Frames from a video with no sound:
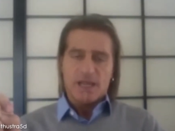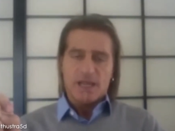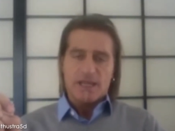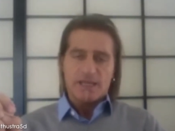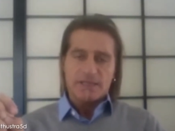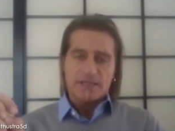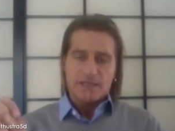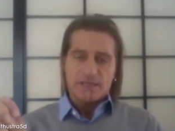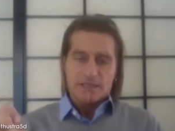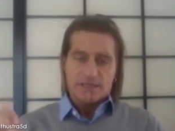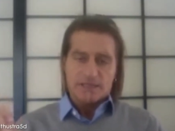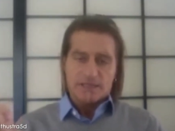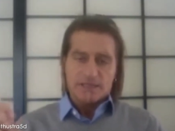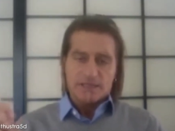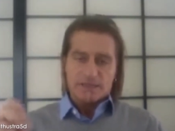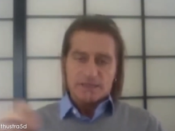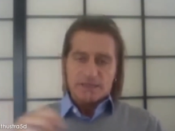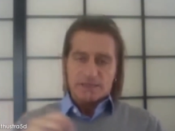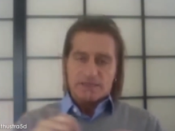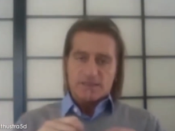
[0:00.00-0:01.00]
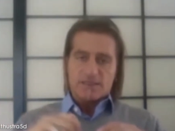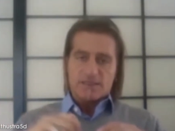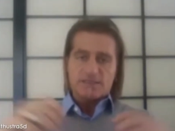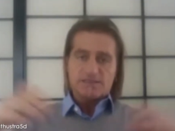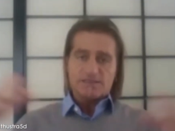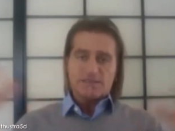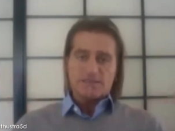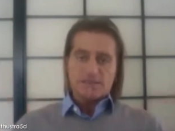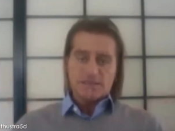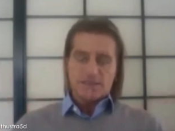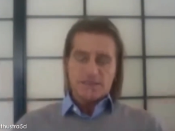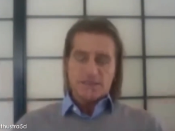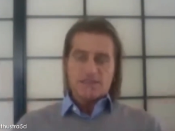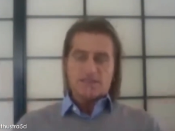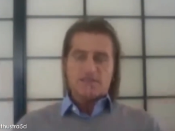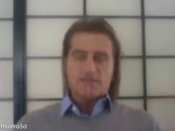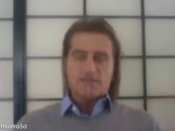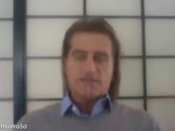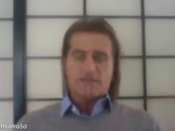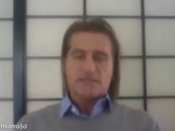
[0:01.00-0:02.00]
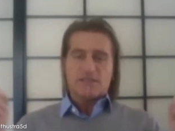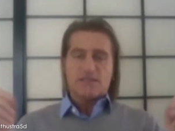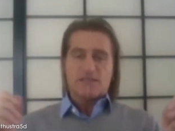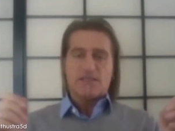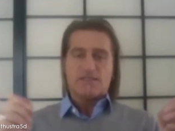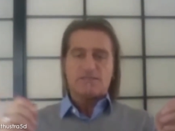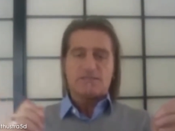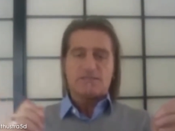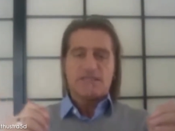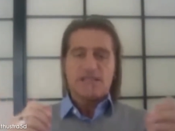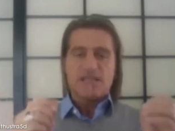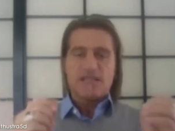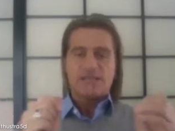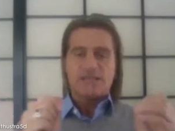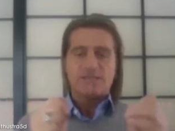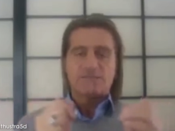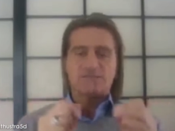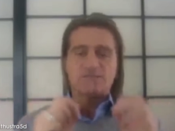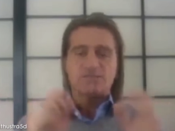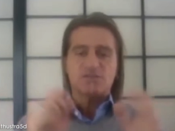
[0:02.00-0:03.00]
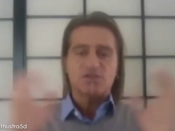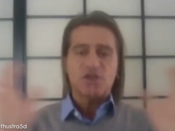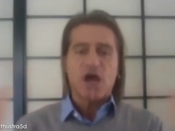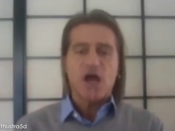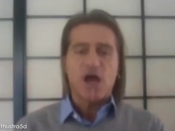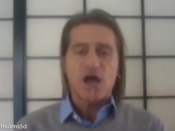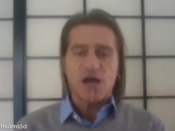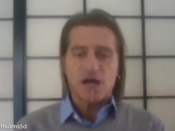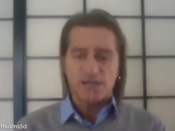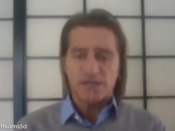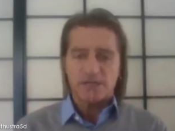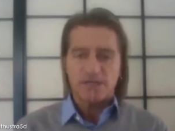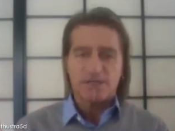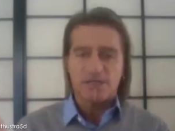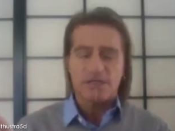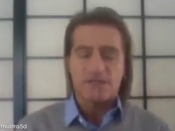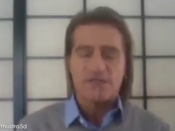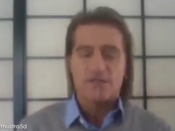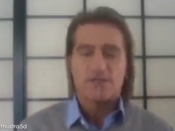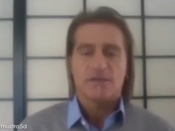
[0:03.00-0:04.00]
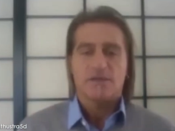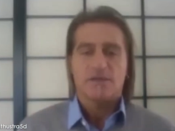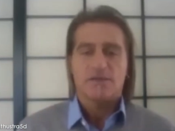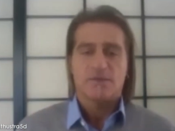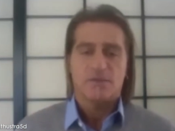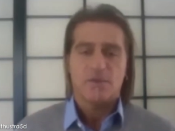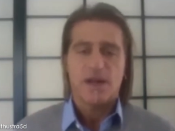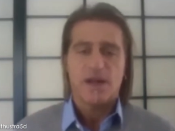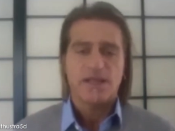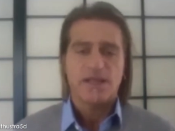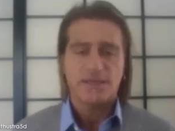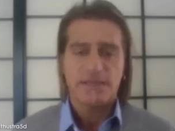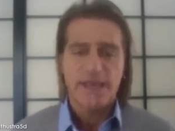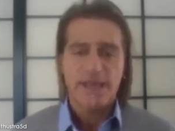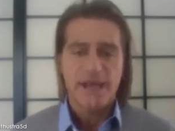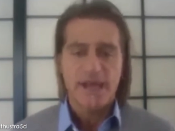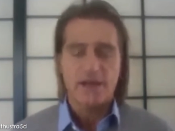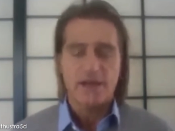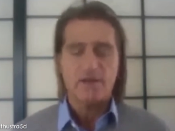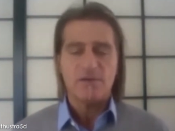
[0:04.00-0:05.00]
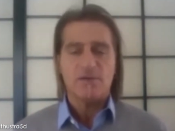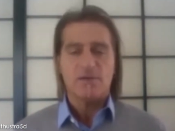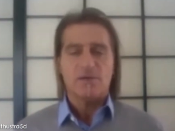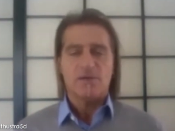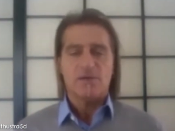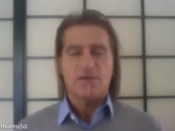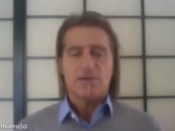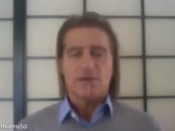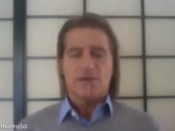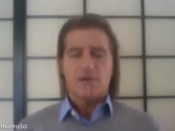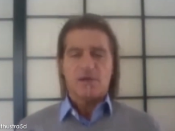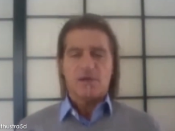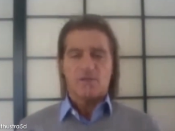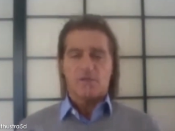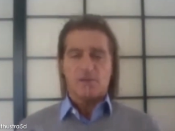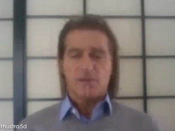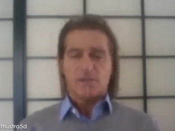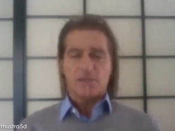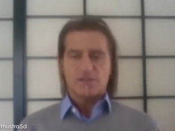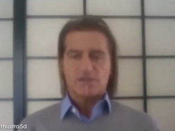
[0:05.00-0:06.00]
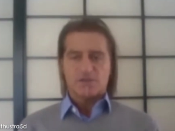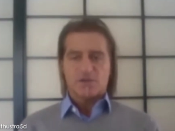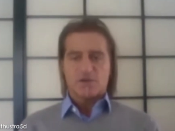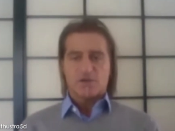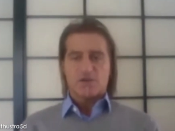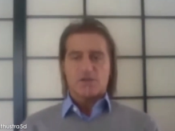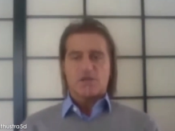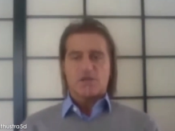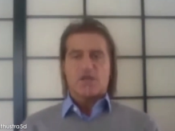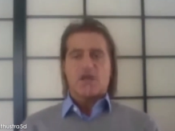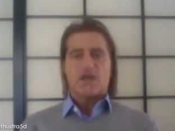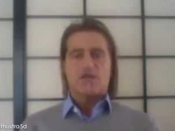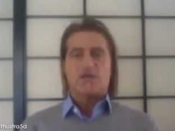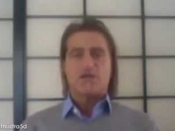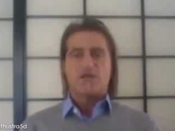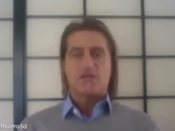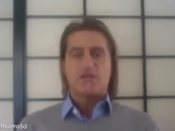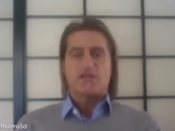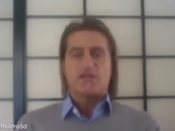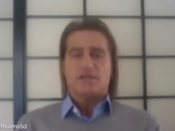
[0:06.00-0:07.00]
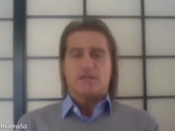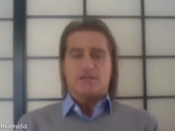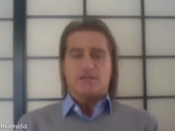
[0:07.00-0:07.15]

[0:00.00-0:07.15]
And it is it's it's it's at its dawn right now of what is going on.